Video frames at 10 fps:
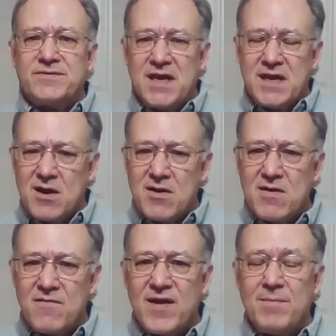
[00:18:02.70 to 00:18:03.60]
take care of
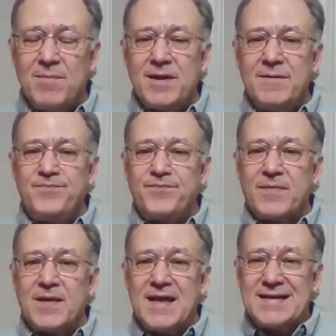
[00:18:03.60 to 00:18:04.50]
your family,
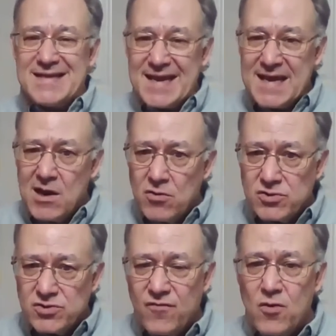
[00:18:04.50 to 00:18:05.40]
and take care of
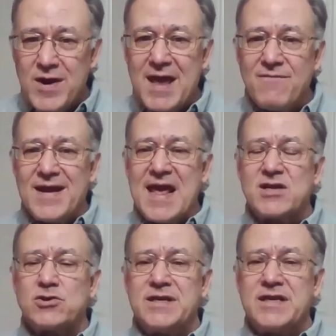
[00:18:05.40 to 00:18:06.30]
those
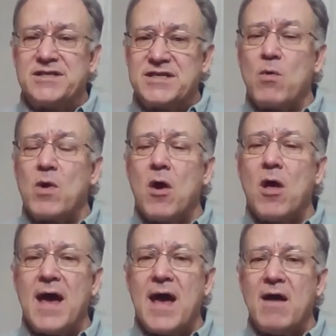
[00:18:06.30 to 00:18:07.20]
financial needs that we
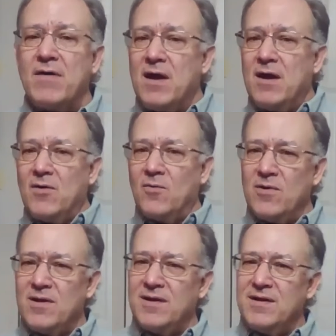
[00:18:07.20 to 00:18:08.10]
all have.
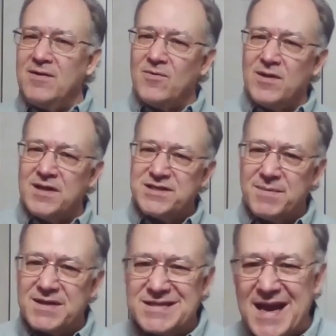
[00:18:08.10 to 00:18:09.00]
Really, really some
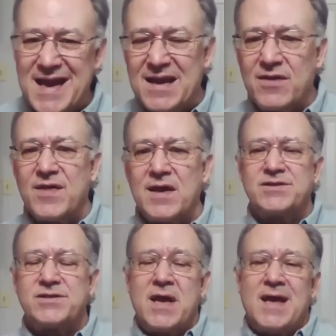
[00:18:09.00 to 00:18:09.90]
exciting
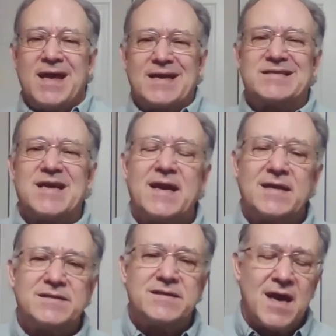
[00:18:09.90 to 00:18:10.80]
things,
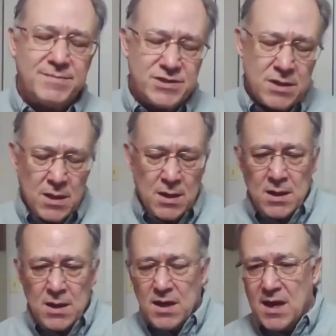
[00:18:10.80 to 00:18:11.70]
exciting times.
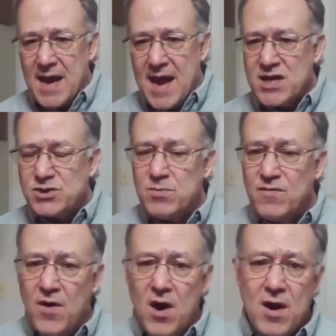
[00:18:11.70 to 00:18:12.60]
Ash
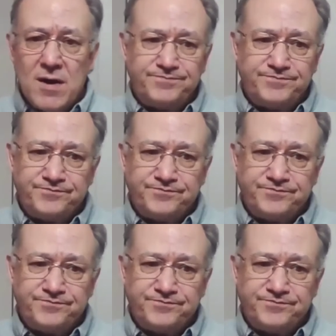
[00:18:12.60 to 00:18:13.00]
Mufareh,